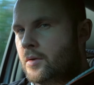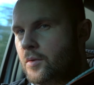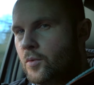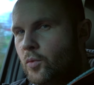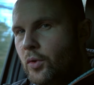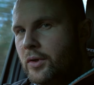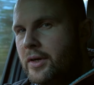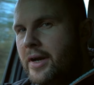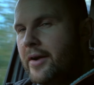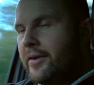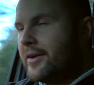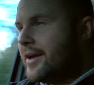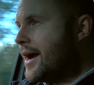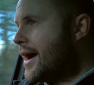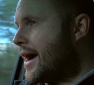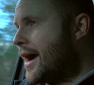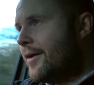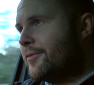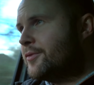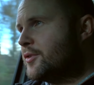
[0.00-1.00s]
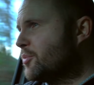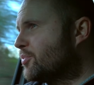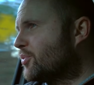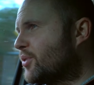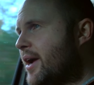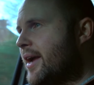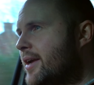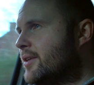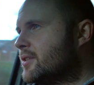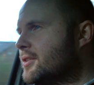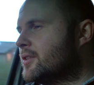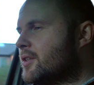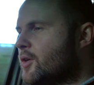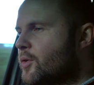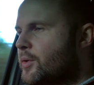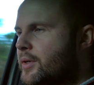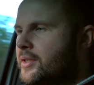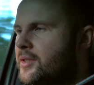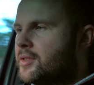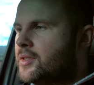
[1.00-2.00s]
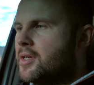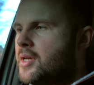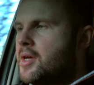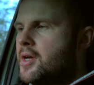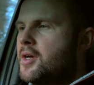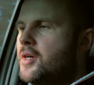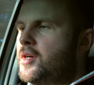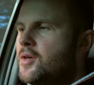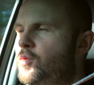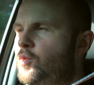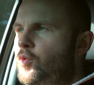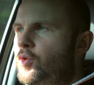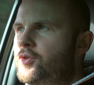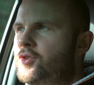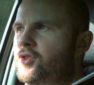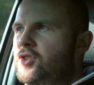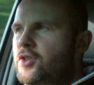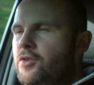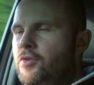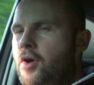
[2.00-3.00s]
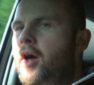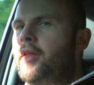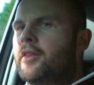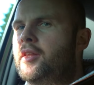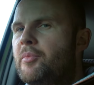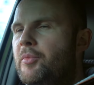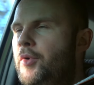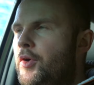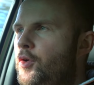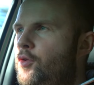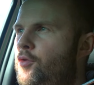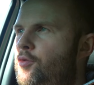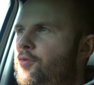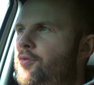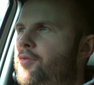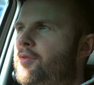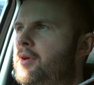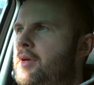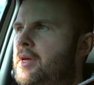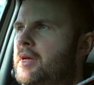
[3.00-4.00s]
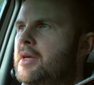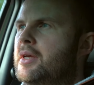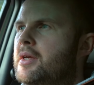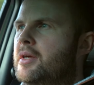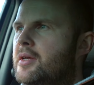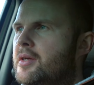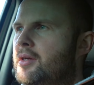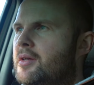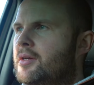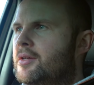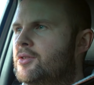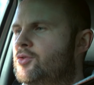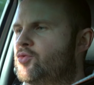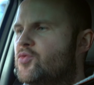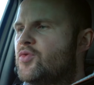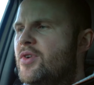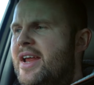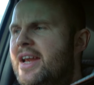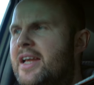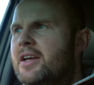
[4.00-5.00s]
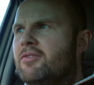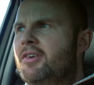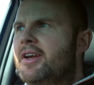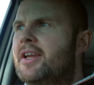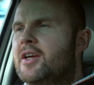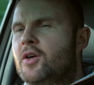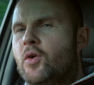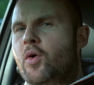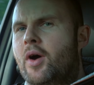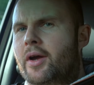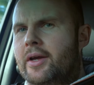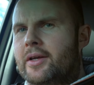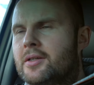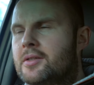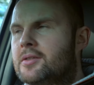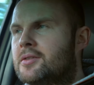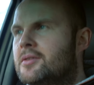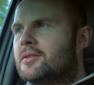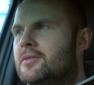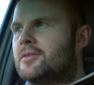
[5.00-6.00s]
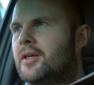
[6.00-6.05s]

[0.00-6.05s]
One area I have to praise it though is once you're on the move, it's really, really quiet.